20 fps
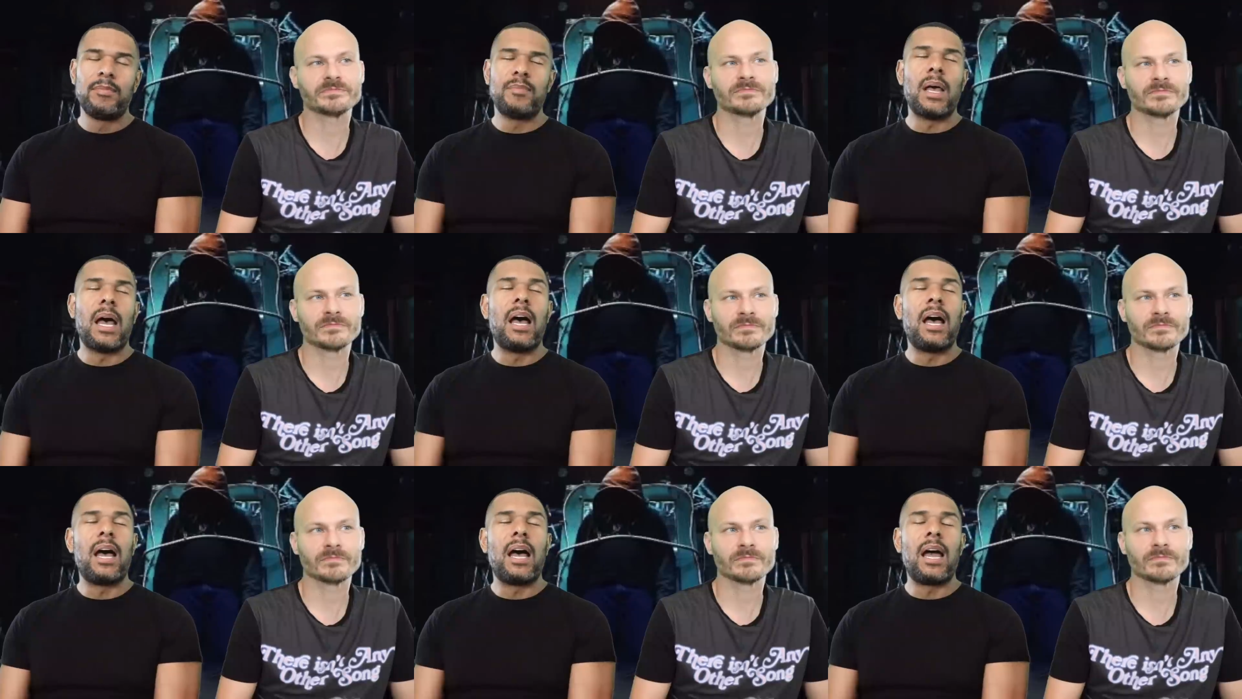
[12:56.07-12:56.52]

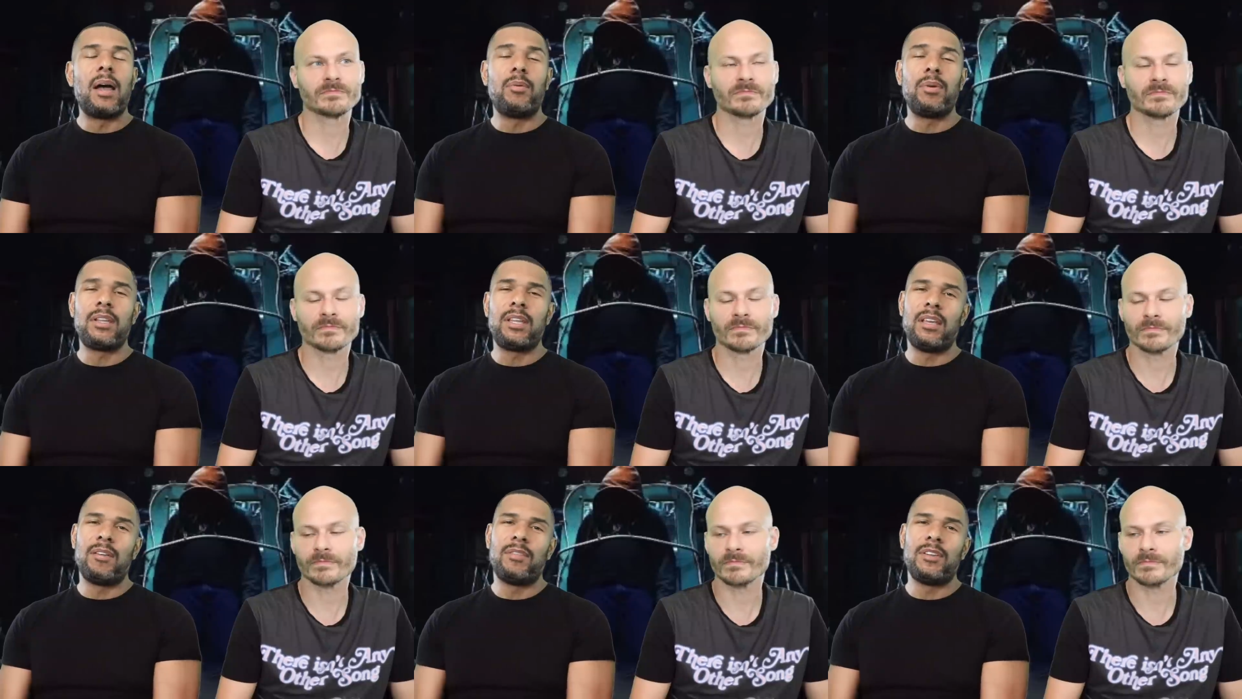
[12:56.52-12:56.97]
Speaker 1: Uh, I
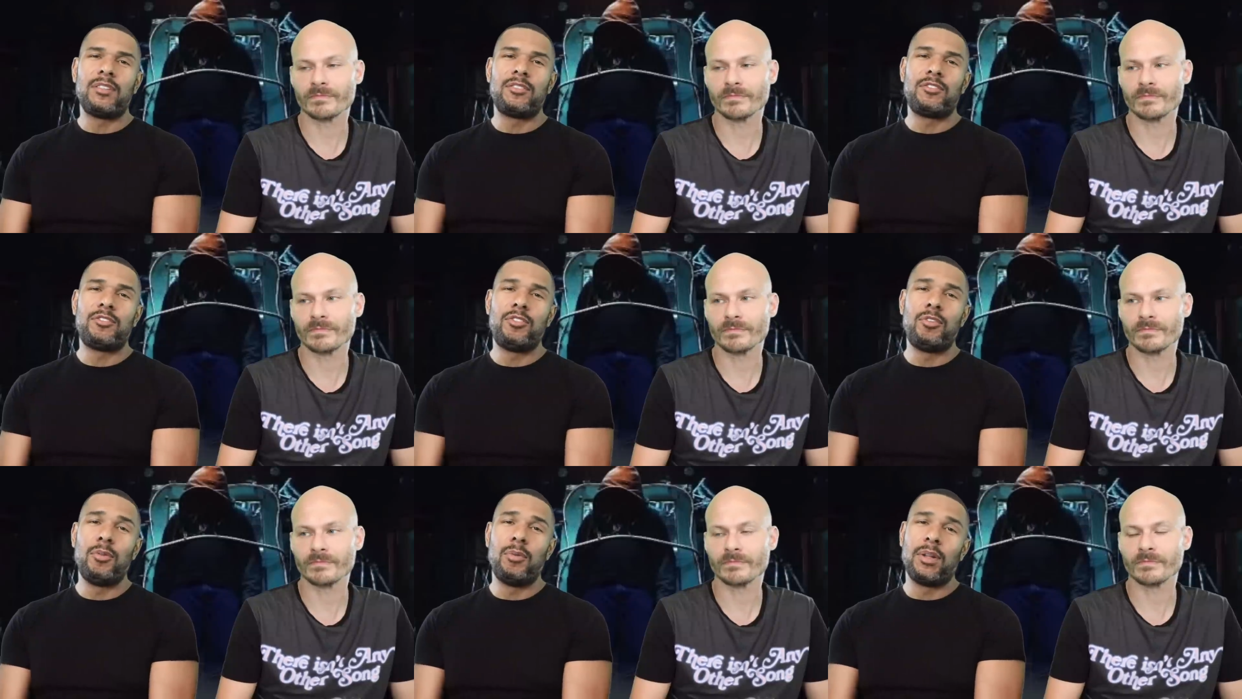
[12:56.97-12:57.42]
would give it
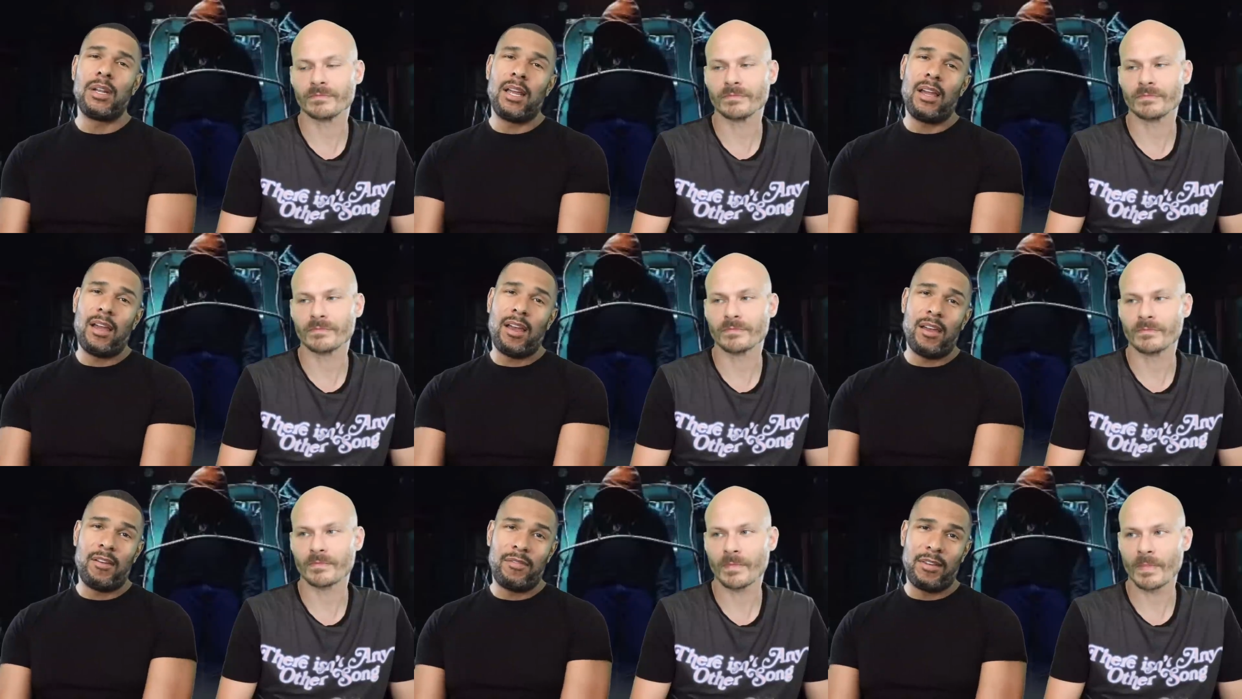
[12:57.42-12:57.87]
two and a
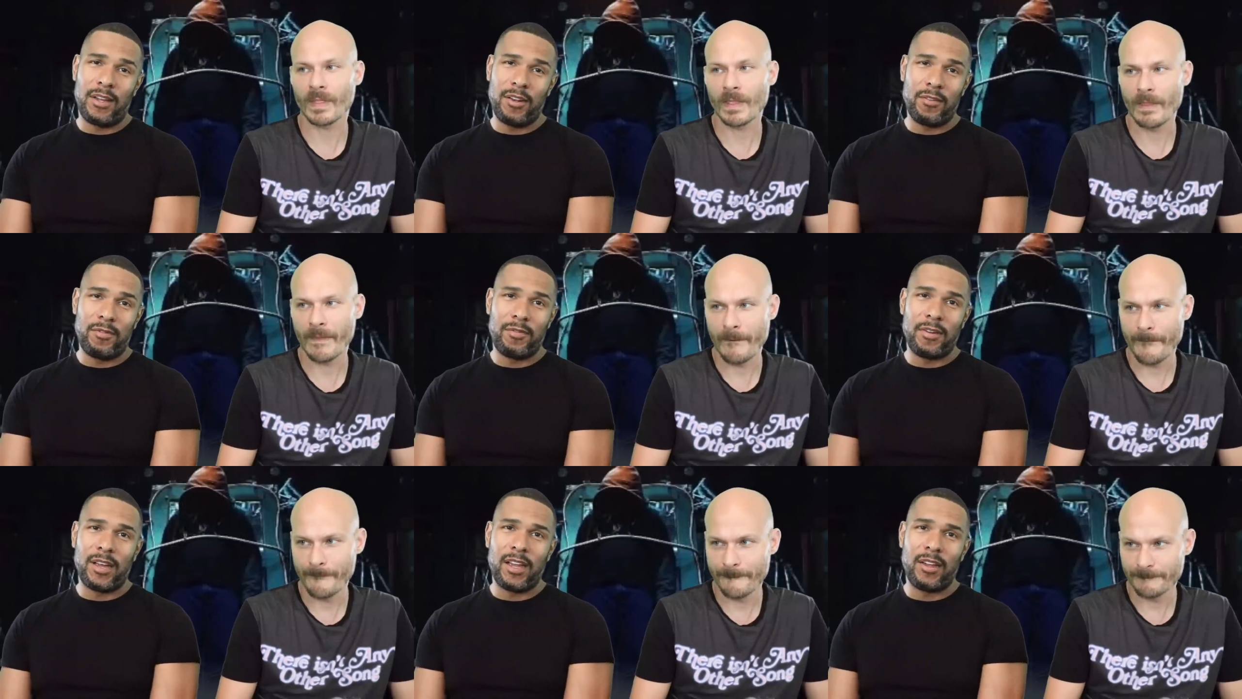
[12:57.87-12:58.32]
half out
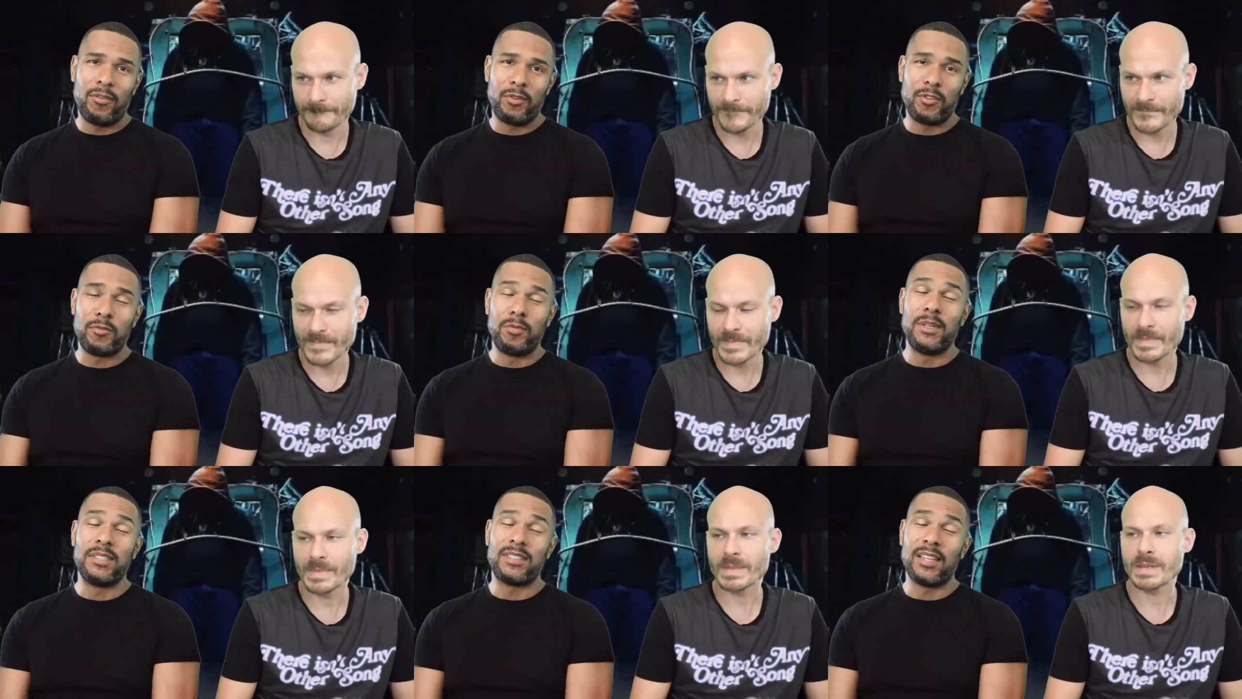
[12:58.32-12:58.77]
of five,
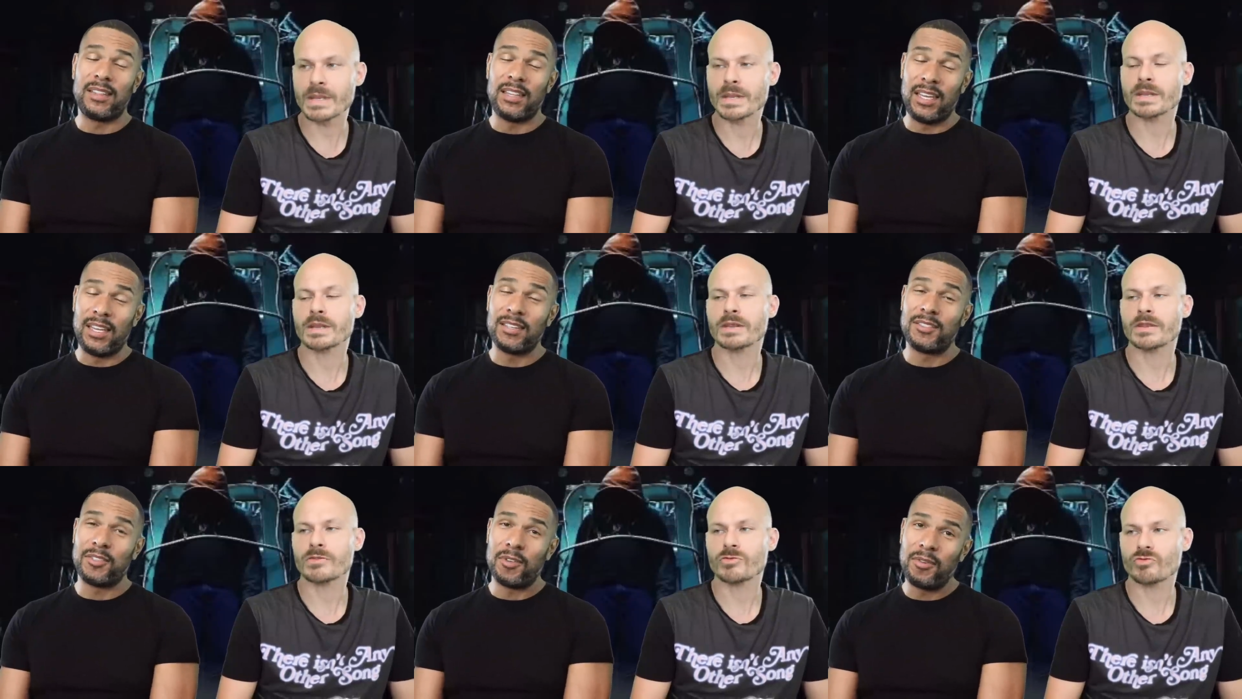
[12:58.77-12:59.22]
which means I
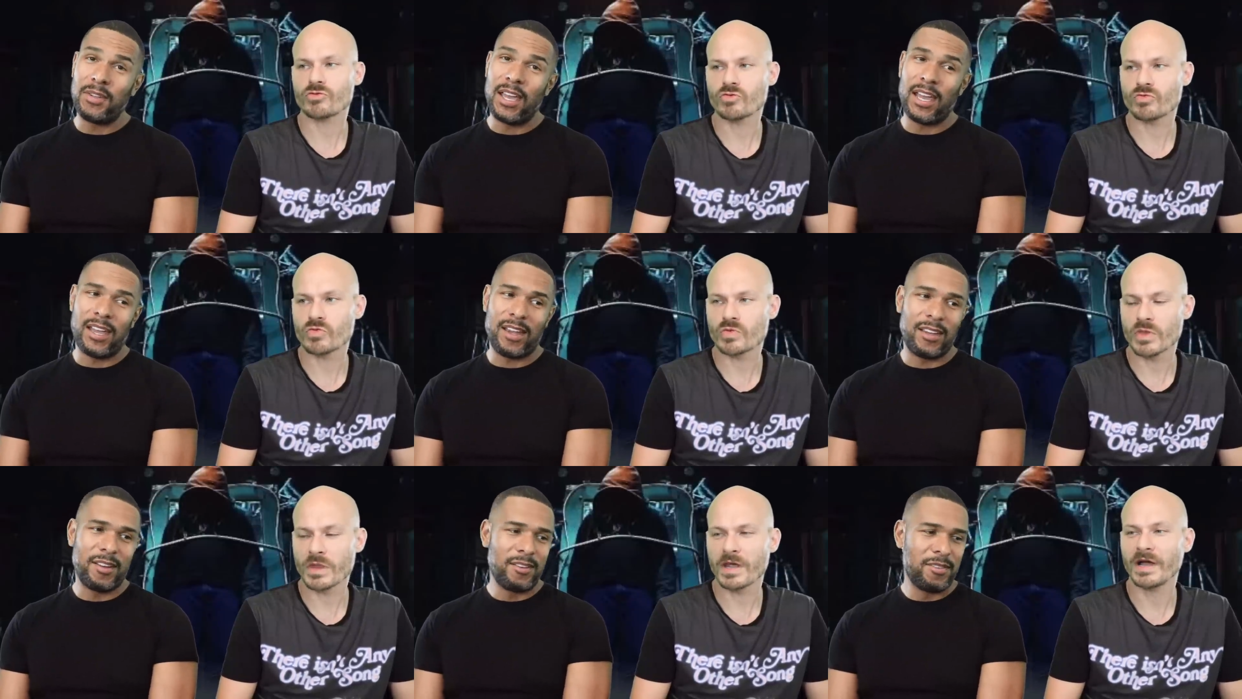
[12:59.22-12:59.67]
think it's
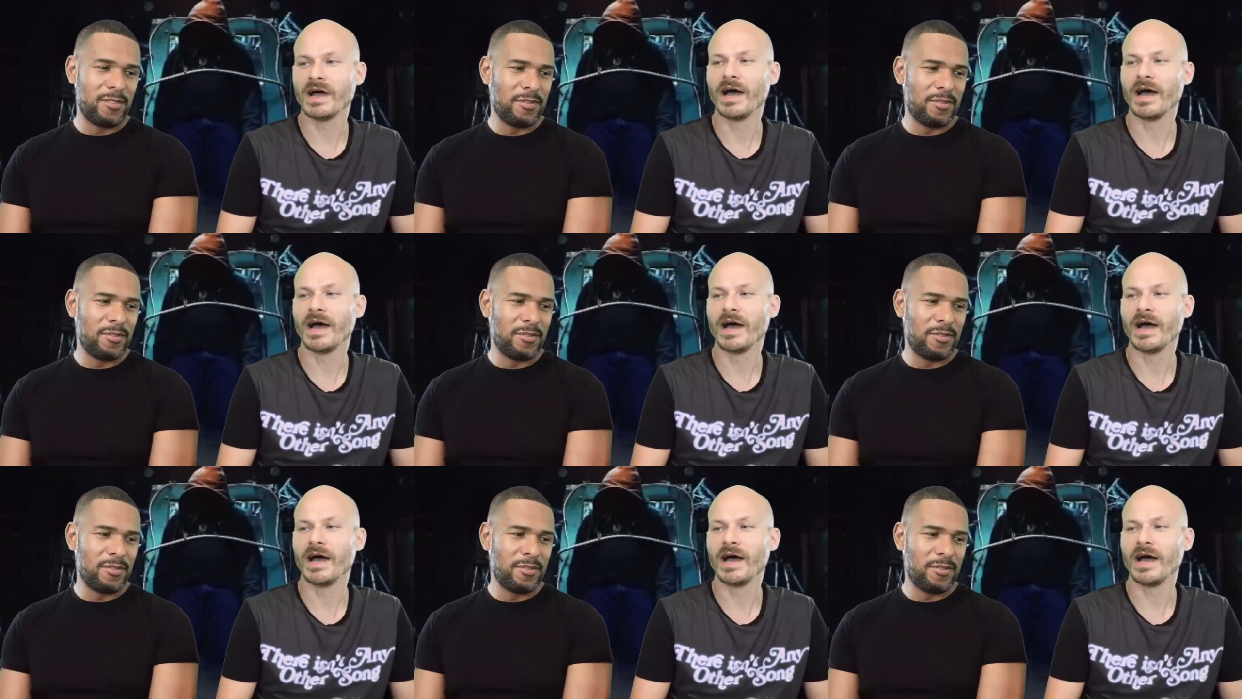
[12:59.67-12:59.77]
okay.